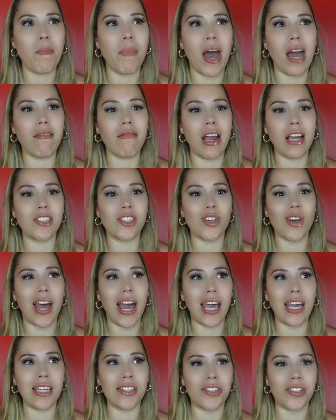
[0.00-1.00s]
biracial
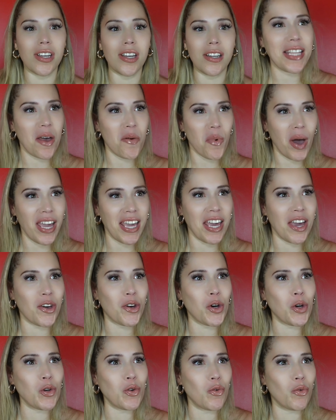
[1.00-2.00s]
Aisha. Is that white
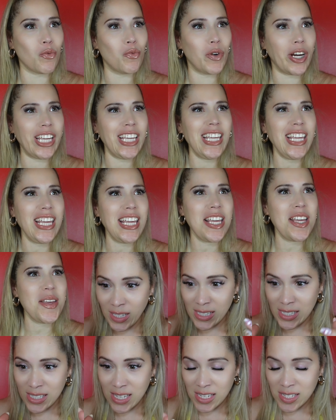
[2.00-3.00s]
and Corey?
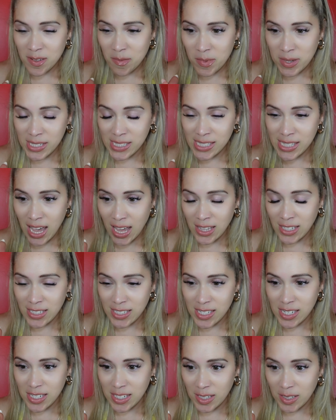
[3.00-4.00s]
This doesn't mean Sally
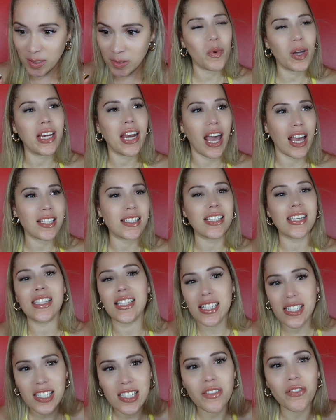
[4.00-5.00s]
did it. We nasty.
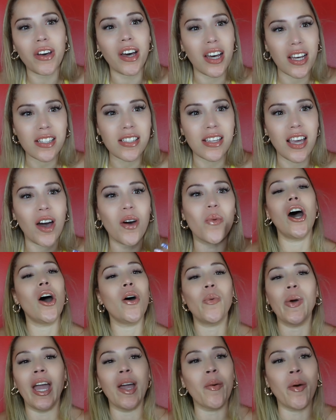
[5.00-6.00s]
This is for us, y'all.
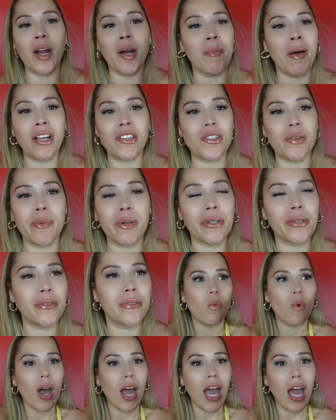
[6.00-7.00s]
Oh, we ain't worried about you, boo.
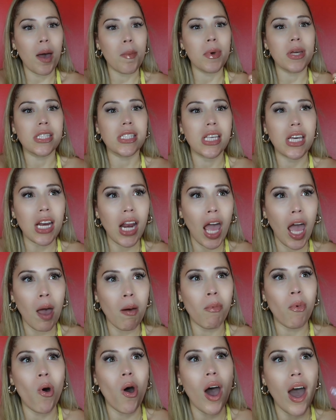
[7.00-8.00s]
What happened to that,
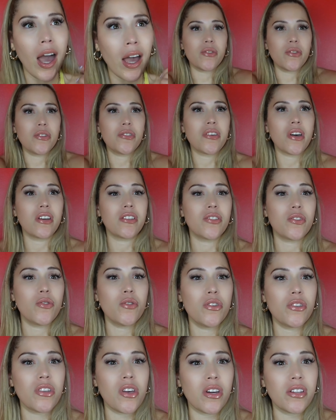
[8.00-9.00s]
boy? Who you talking to? Who you
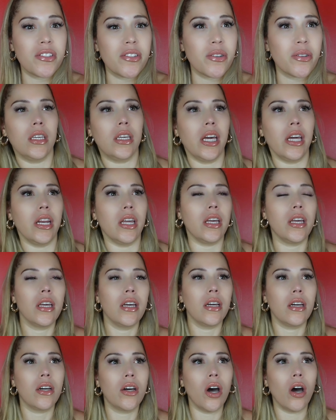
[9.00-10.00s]
talking to? Get it.
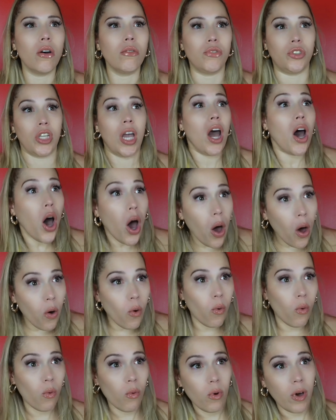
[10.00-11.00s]
Go. Oh,
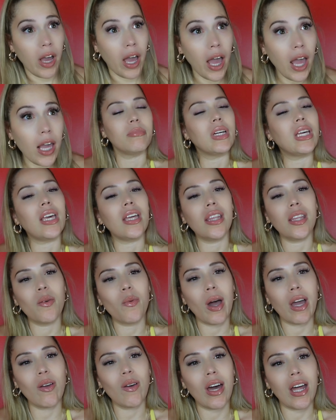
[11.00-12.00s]
hey. Kenley, why
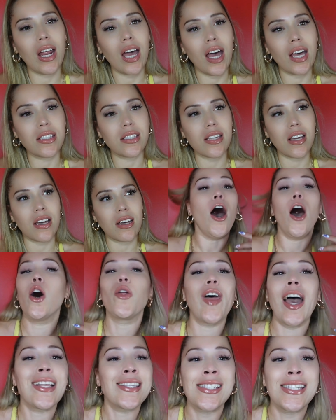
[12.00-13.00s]
you got a hot top? Oh,
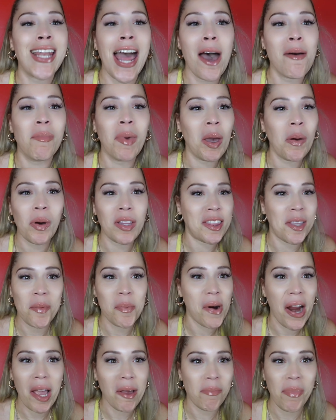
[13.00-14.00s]
that's not me with the
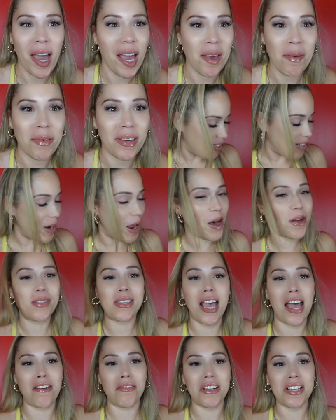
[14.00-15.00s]
rake, baby. No,
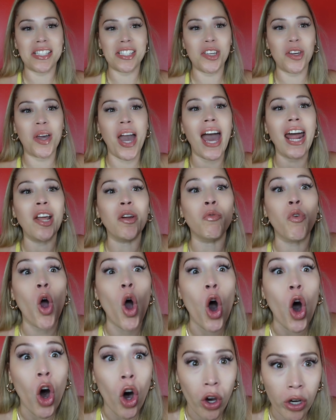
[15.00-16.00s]
Terrence, you got it
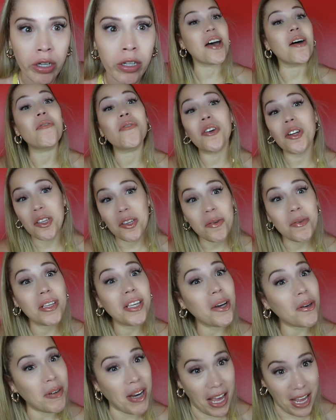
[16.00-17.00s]
wrong. Not for you
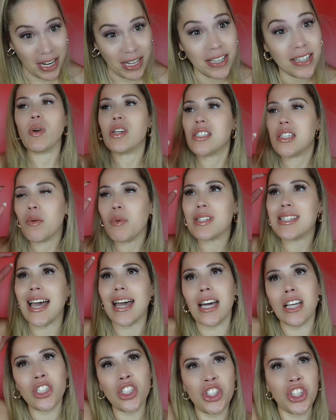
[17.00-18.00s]
and your dad. I wish there was
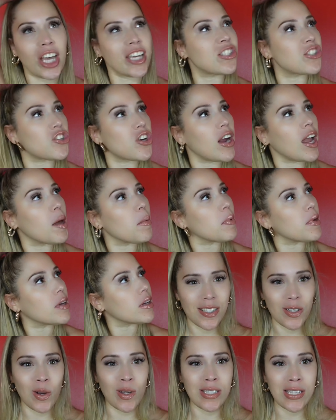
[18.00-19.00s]
like a gesture.
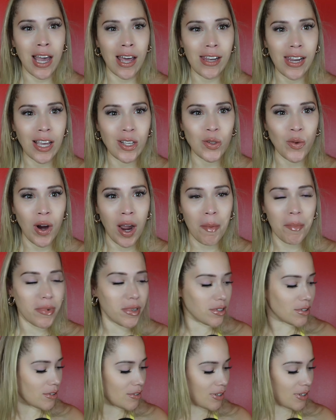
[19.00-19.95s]
This gonna sound like drama,